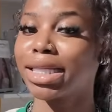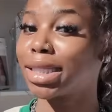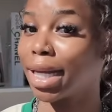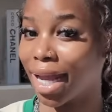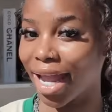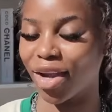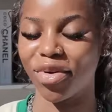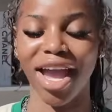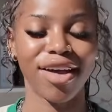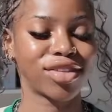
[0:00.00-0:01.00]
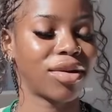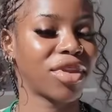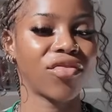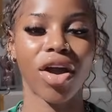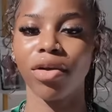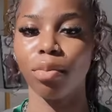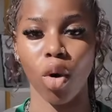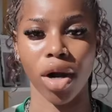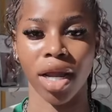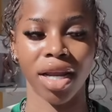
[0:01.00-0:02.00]
today we have something very
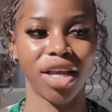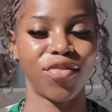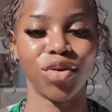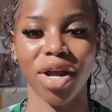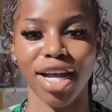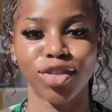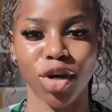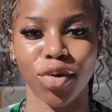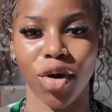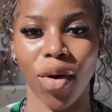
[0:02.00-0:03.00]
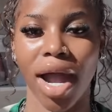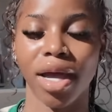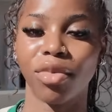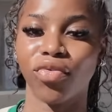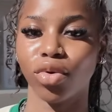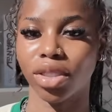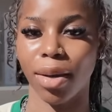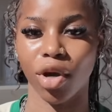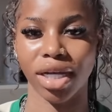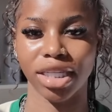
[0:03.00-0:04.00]
important if you guys don't know i am a
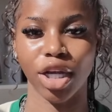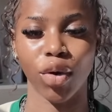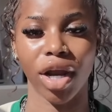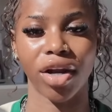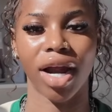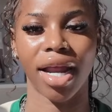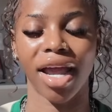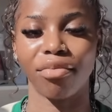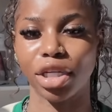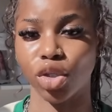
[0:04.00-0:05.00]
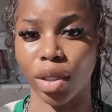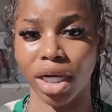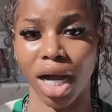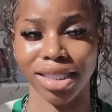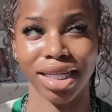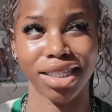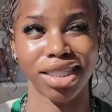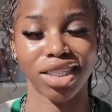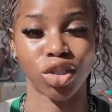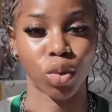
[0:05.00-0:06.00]
full-time content creator and i've been doing content
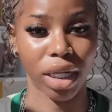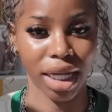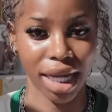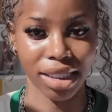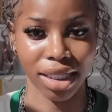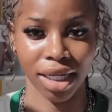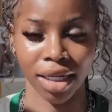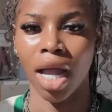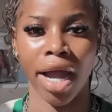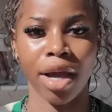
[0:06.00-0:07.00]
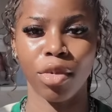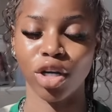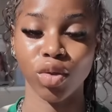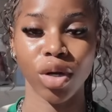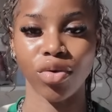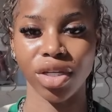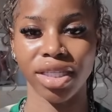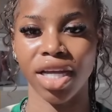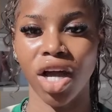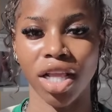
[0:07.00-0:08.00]
since 2018 i am also a
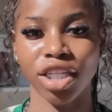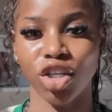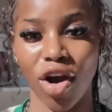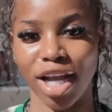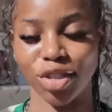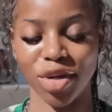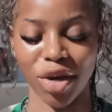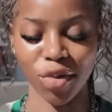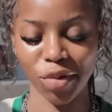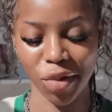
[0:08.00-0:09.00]
recent college graduate